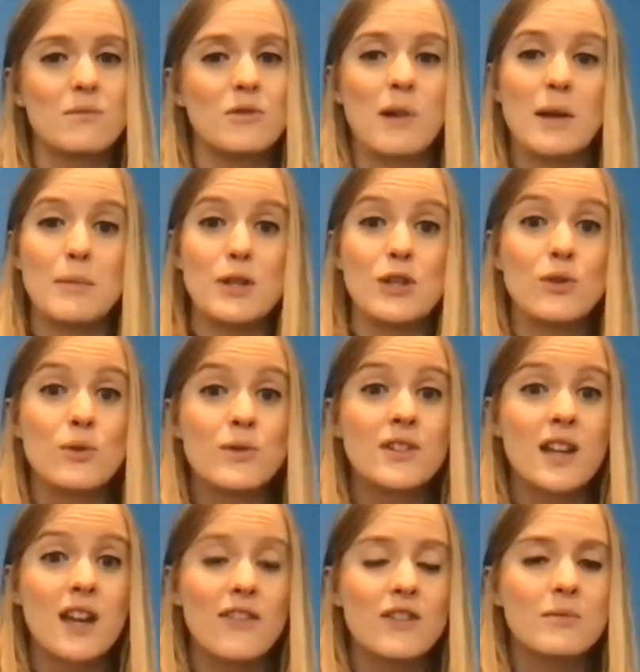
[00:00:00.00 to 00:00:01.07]
you might be used
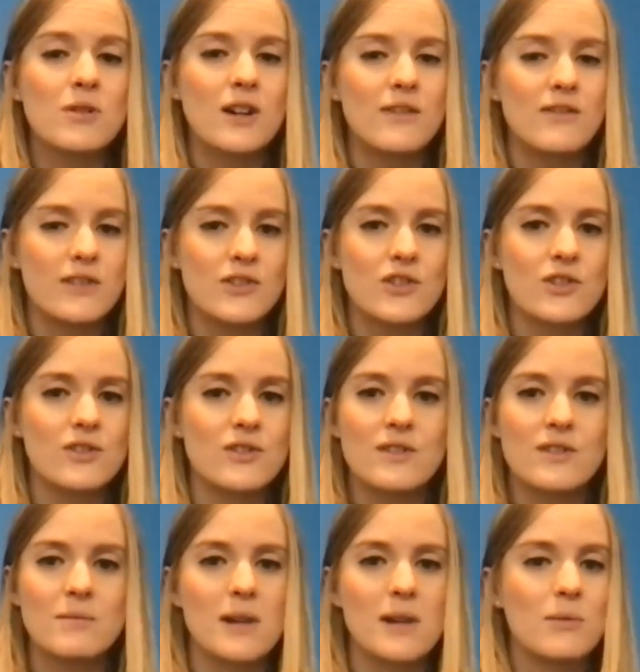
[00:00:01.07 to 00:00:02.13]
to having private
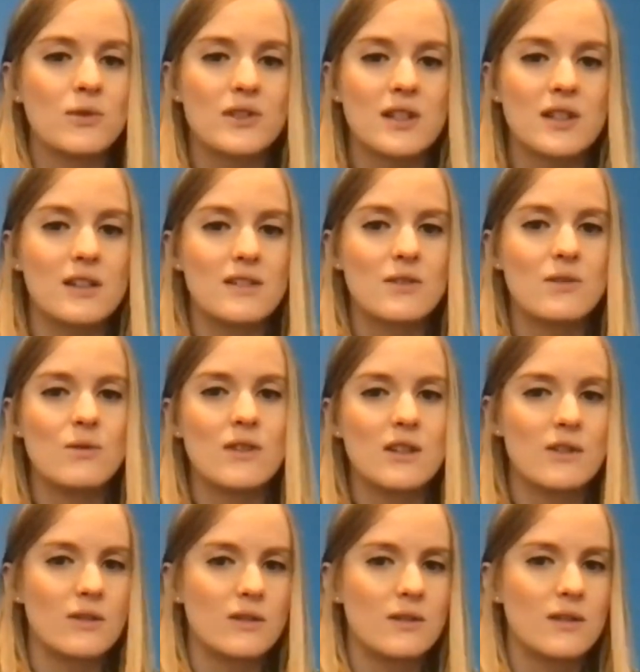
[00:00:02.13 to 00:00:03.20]
insurance and they want to continue
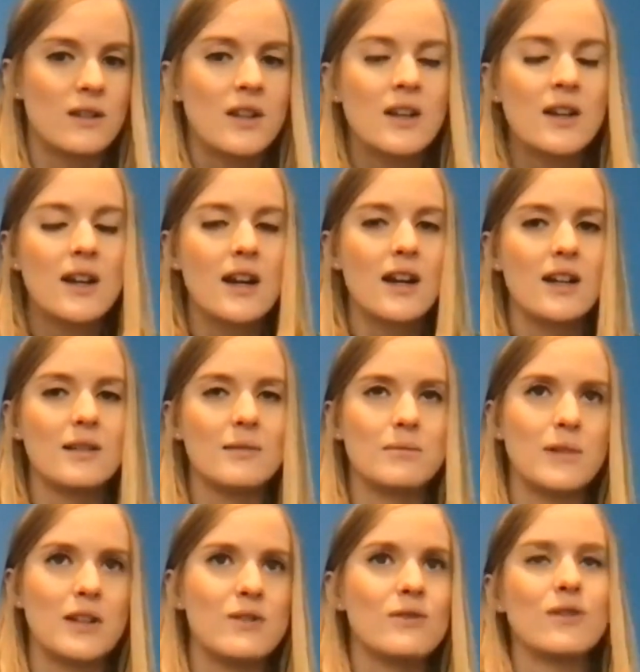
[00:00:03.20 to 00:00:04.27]
that on,
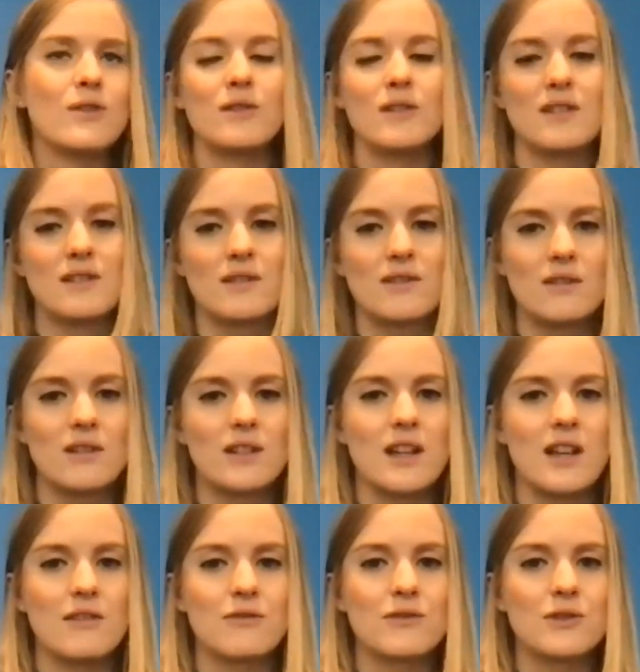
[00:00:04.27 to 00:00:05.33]
but you don't necessarily
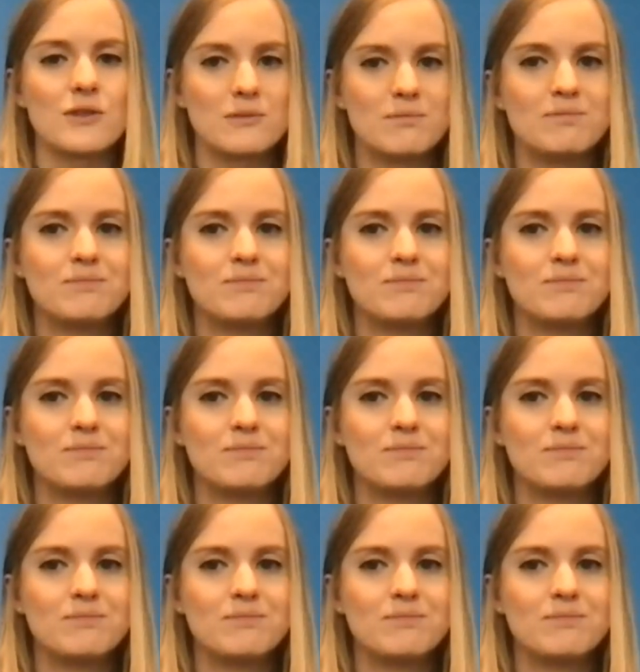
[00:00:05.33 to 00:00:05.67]
have to.